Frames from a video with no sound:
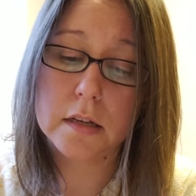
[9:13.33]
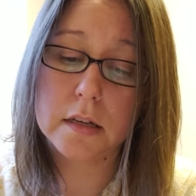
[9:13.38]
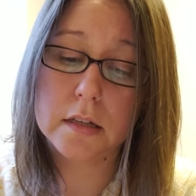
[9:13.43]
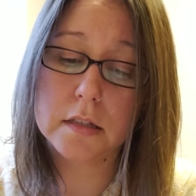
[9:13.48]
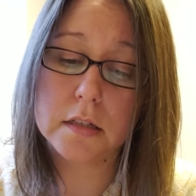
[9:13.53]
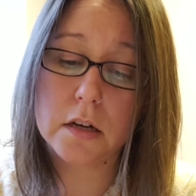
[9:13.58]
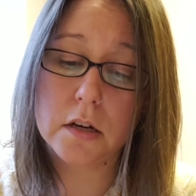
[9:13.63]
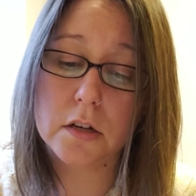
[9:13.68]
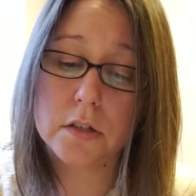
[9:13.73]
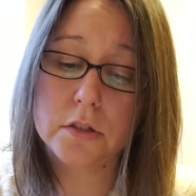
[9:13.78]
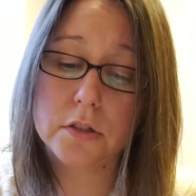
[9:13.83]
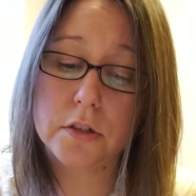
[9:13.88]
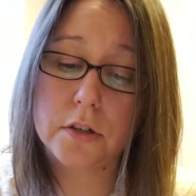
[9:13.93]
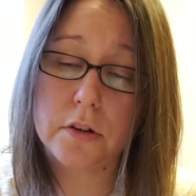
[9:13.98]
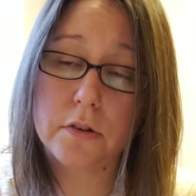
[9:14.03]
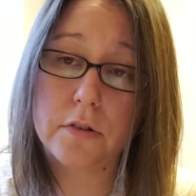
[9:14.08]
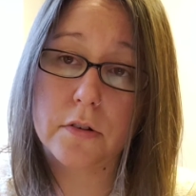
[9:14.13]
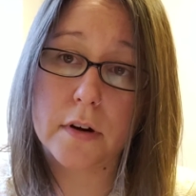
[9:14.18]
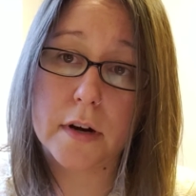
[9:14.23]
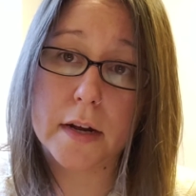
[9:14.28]
it's
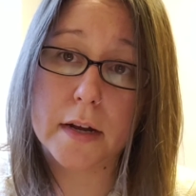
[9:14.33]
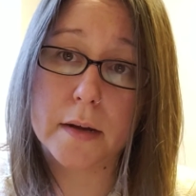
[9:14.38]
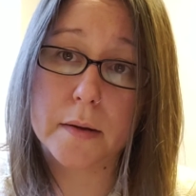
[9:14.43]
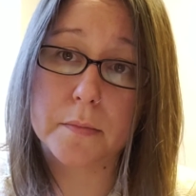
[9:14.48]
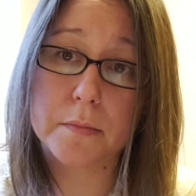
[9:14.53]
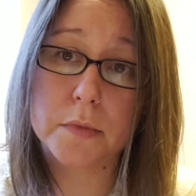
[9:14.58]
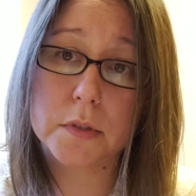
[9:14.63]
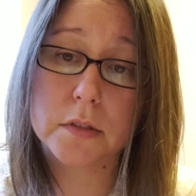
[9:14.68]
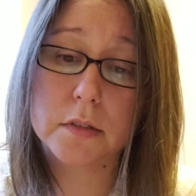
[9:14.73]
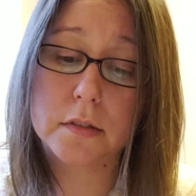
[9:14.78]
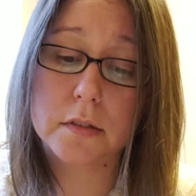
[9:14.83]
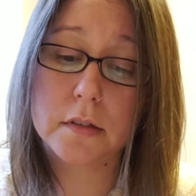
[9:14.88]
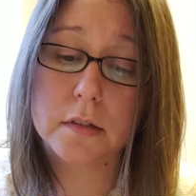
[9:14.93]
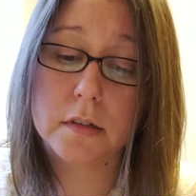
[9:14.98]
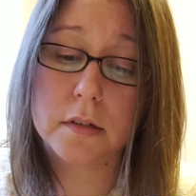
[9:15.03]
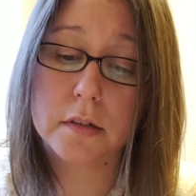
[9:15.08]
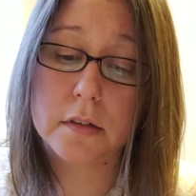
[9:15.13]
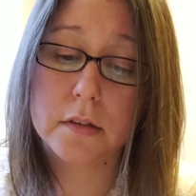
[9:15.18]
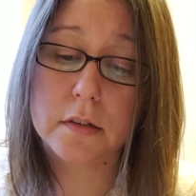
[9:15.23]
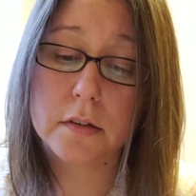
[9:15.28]
100 grams
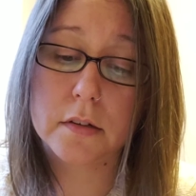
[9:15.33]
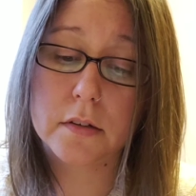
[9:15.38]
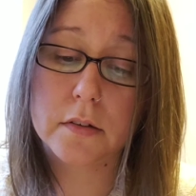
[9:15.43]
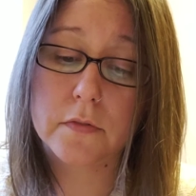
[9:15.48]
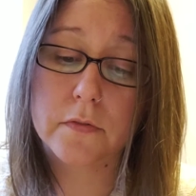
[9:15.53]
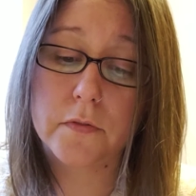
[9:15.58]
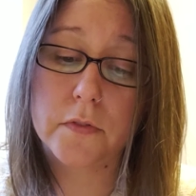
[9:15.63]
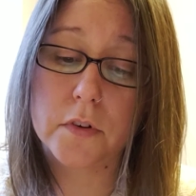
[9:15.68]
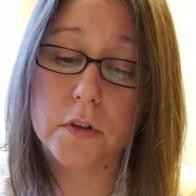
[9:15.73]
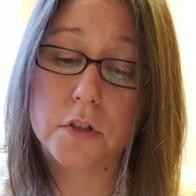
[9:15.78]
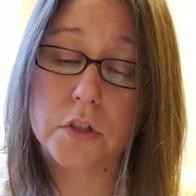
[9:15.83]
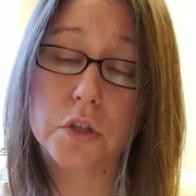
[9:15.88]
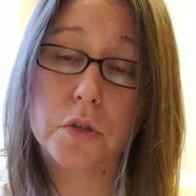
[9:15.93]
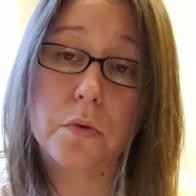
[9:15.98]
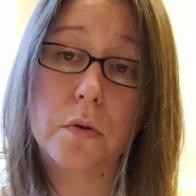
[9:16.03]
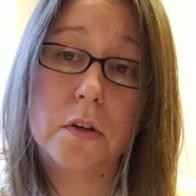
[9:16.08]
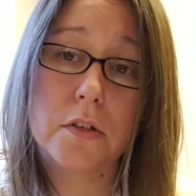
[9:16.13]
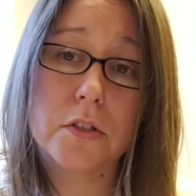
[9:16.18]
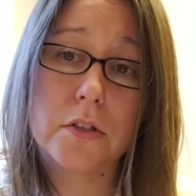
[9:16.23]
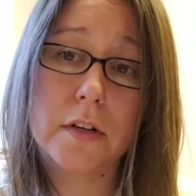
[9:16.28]
for
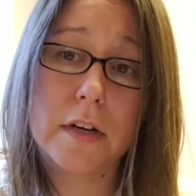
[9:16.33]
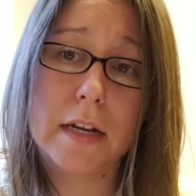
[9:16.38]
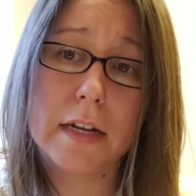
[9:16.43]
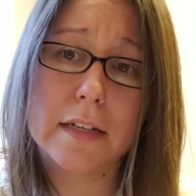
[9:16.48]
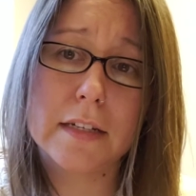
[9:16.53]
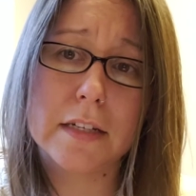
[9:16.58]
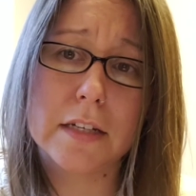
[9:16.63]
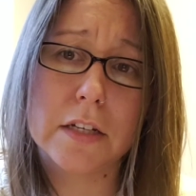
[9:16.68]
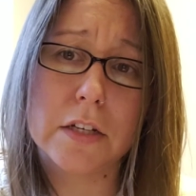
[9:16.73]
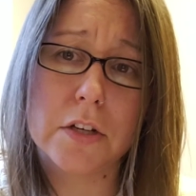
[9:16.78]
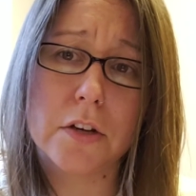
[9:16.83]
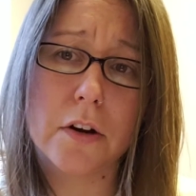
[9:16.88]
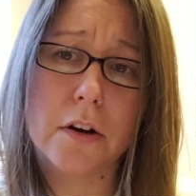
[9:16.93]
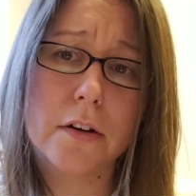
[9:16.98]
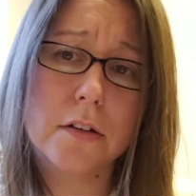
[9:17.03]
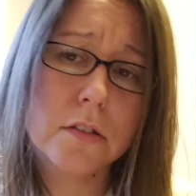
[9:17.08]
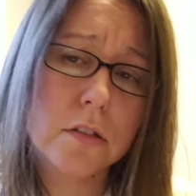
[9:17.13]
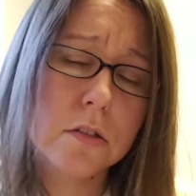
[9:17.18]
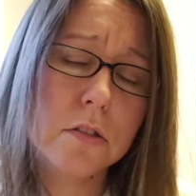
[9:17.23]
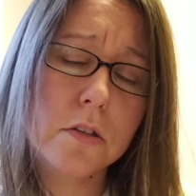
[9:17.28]
218
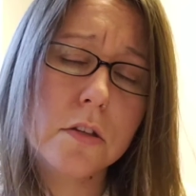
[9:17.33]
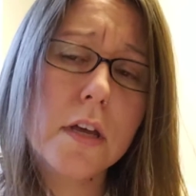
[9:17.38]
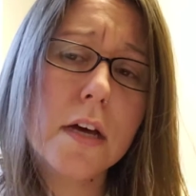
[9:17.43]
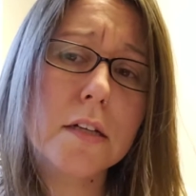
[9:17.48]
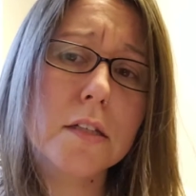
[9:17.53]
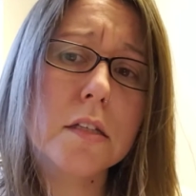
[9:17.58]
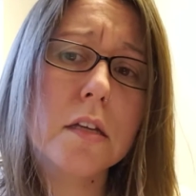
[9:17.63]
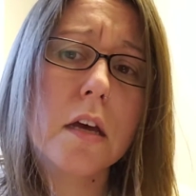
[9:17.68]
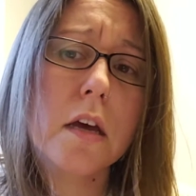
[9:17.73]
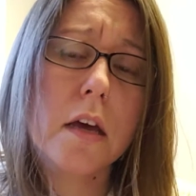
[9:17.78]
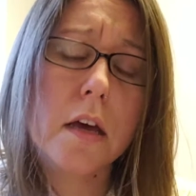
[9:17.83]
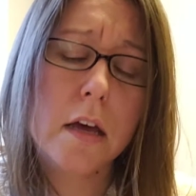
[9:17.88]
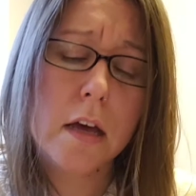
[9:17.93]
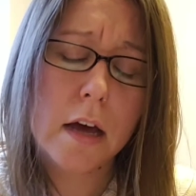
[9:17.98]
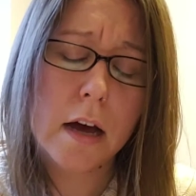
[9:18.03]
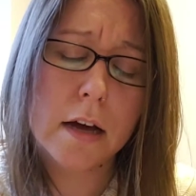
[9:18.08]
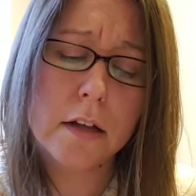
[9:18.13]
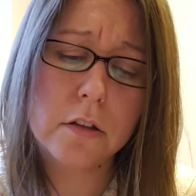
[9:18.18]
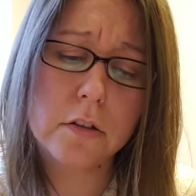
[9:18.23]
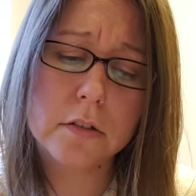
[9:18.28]
yards. So that's,
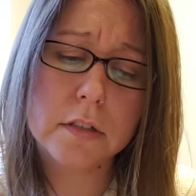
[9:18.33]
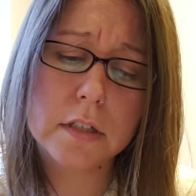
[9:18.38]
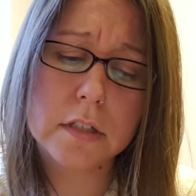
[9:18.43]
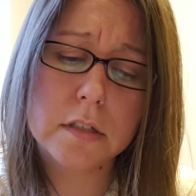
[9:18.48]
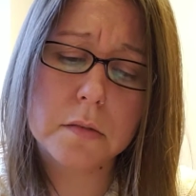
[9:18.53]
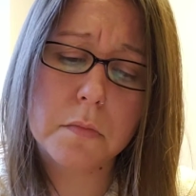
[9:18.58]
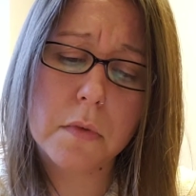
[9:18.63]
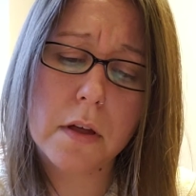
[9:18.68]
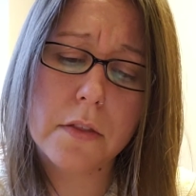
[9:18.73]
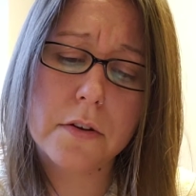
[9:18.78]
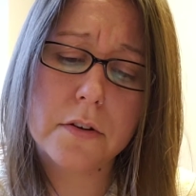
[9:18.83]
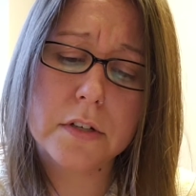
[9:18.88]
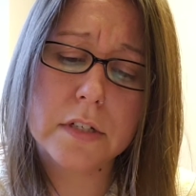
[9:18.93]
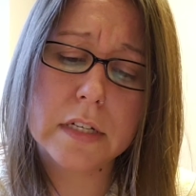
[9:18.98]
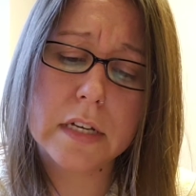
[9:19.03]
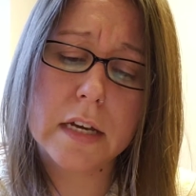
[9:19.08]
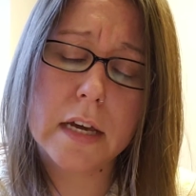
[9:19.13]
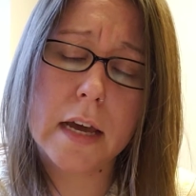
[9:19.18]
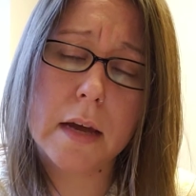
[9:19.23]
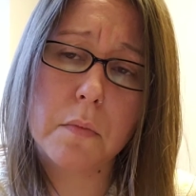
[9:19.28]
I looked at some other
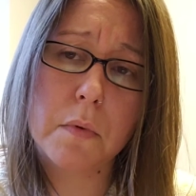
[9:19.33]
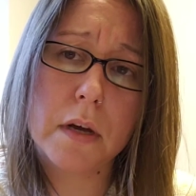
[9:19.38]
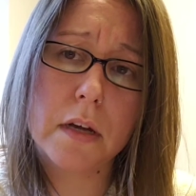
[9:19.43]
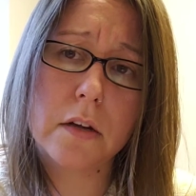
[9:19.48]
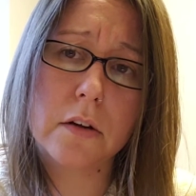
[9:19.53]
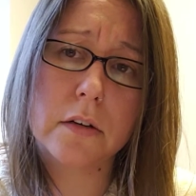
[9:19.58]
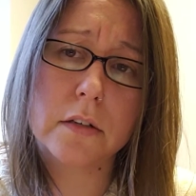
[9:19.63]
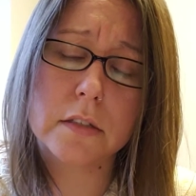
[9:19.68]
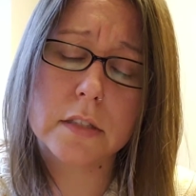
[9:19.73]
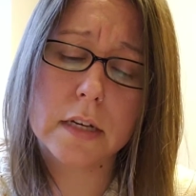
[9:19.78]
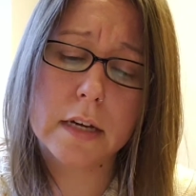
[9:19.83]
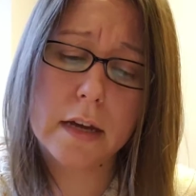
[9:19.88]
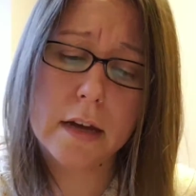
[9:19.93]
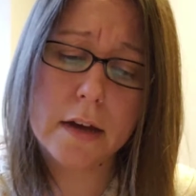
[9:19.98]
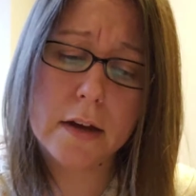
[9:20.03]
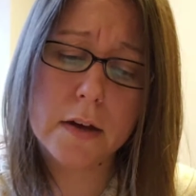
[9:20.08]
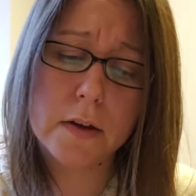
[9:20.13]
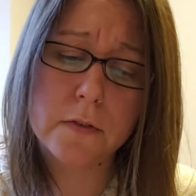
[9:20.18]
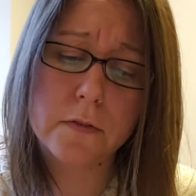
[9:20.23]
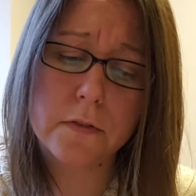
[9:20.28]
DK weight yarns I
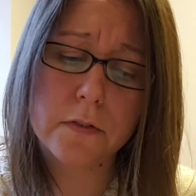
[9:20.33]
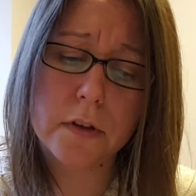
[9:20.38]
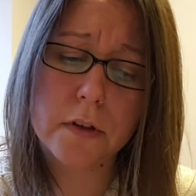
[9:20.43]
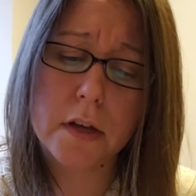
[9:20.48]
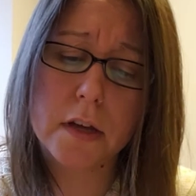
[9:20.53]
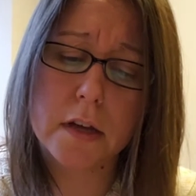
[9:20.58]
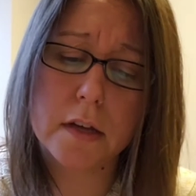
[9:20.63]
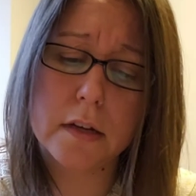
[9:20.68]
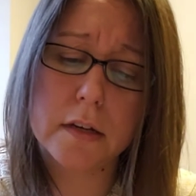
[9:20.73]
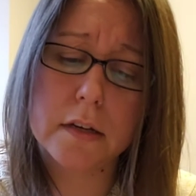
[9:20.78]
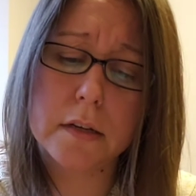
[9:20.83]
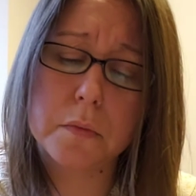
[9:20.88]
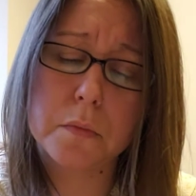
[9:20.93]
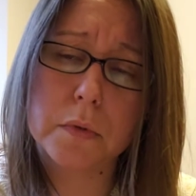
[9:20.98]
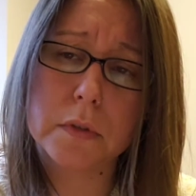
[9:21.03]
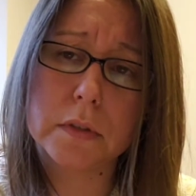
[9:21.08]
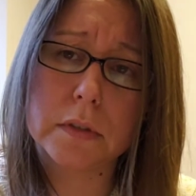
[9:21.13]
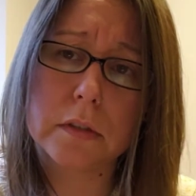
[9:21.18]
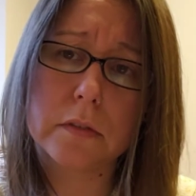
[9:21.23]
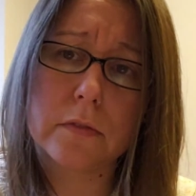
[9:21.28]
have and it
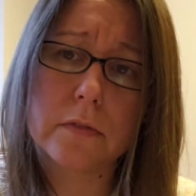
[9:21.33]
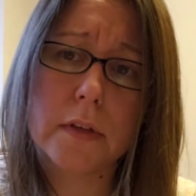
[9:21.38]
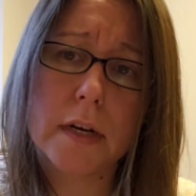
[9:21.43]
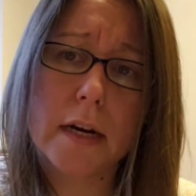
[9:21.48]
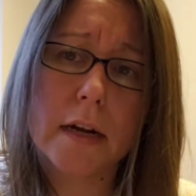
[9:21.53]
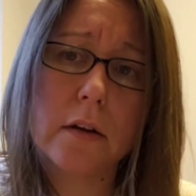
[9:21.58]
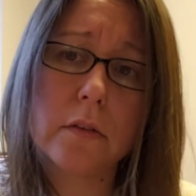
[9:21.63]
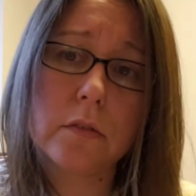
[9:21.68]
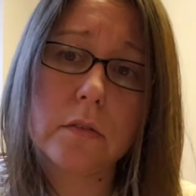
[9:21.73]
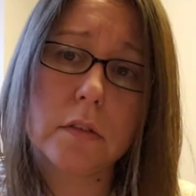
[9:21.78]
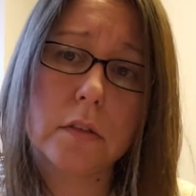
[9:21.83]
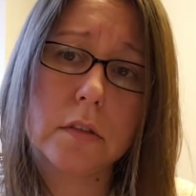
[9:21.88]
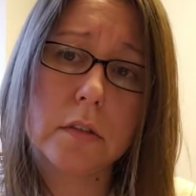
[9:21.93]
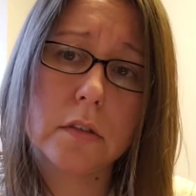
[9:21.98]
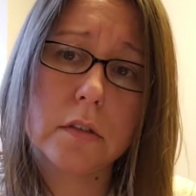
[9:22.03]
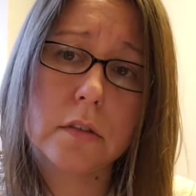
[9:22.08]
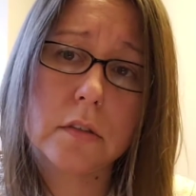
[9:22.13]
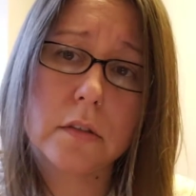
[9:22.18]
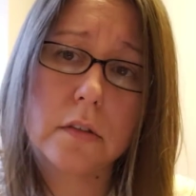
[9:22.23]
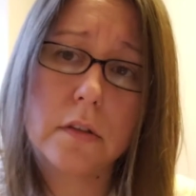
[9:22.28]
was around
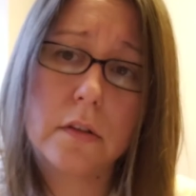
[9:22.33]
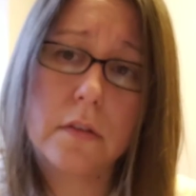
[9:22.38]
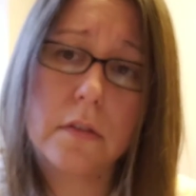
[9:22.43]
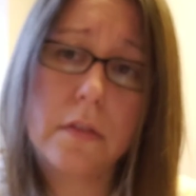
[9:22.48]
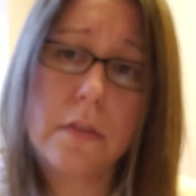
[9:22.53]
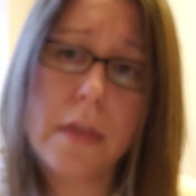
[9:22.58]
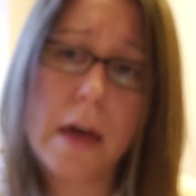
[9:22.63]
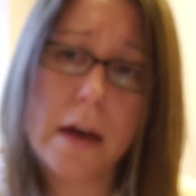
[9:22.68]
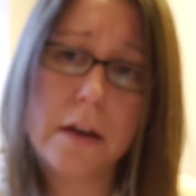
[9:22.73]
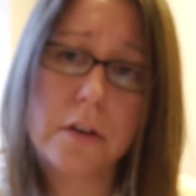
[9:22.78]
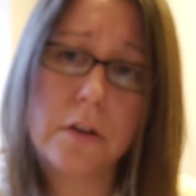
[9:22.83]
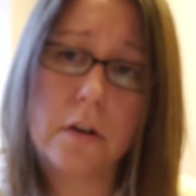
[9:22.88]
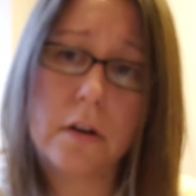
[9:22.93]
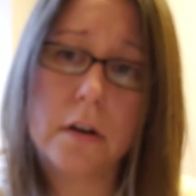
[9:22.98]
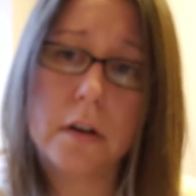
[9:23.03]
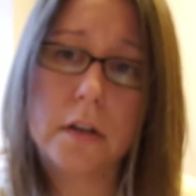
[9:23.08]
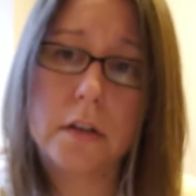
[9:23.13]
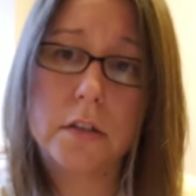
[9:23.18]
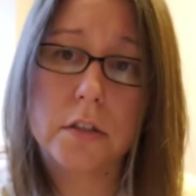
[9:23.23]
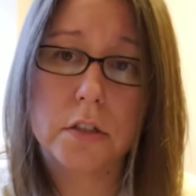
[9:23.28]
that
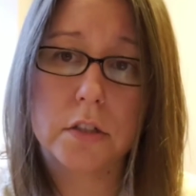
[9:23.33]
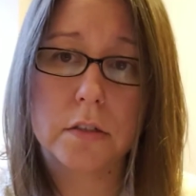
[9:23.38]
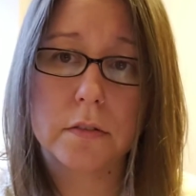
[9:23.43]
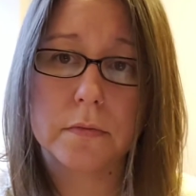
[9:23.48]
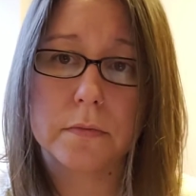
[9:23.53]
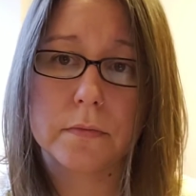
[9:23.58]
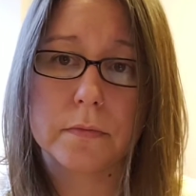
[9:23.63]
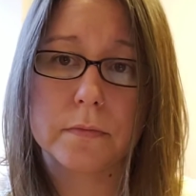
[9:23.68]
yardage.